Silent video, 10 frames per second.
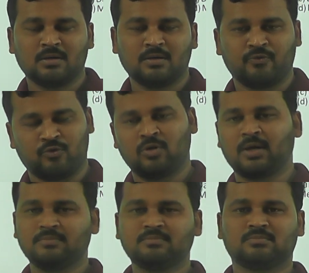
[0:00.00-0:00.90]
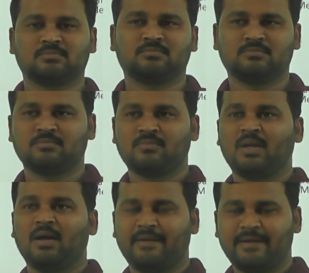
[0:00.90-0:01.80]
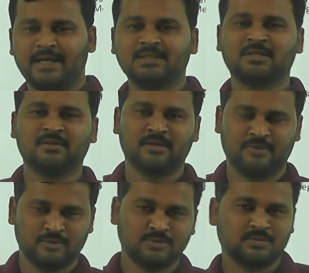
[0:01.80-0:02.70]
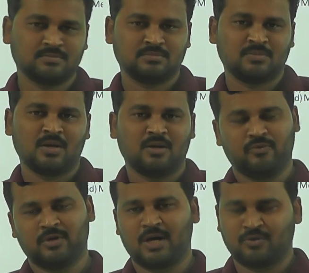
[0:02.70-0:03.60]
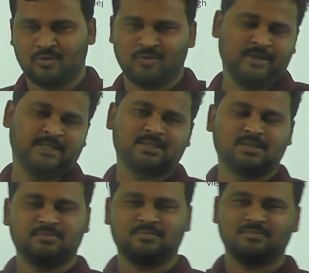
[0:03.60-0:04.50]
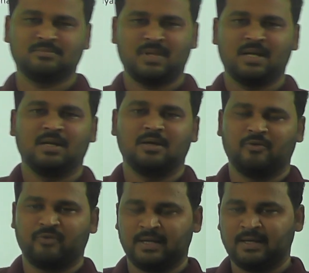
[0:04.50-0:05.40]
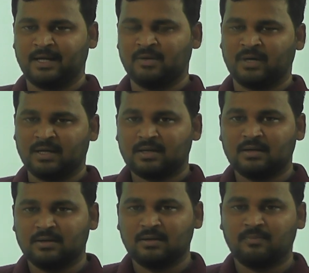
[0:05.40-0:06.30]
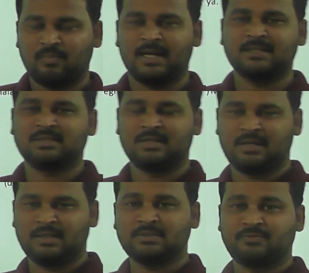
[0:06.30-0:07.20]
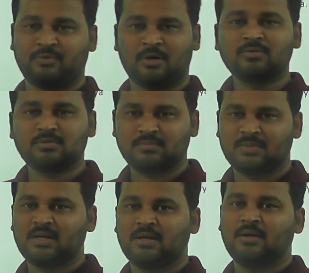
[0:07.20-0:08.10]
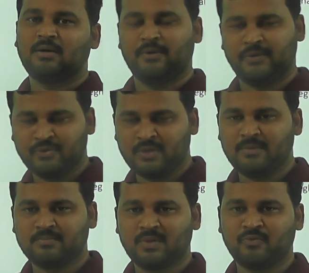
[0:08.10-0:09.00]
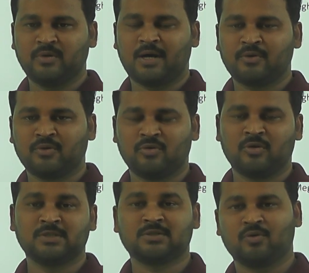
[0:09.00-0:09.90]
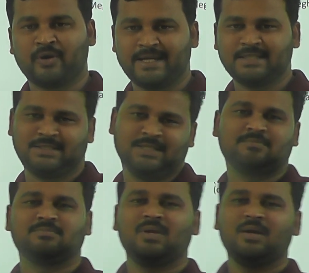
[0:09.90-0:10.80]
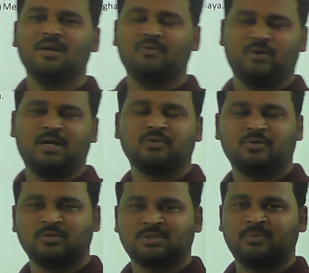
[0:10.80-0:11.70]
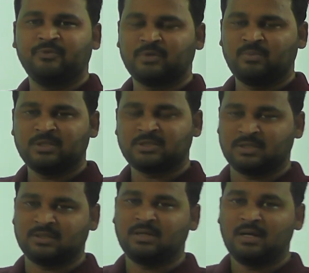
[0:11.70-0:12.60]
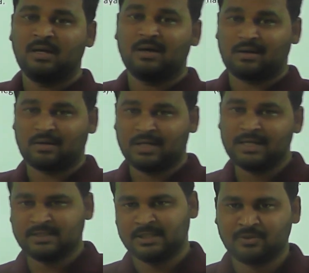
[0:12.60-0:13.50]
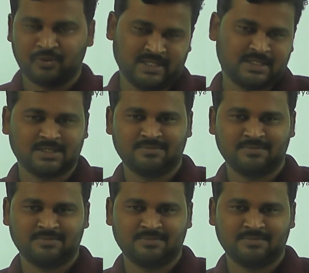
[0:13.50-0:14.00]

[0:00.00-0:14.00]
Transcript: flora is in the news, we have to know it. If any animal or plants and trees found newly, we have to know its location. We have to know some information related to it